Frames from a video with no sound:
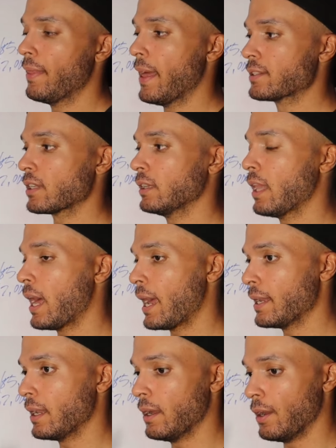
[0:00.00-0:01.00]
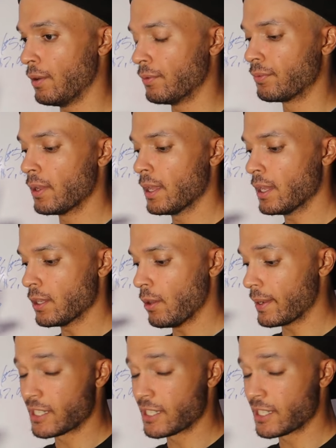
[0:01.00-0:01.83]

That's a lot of you know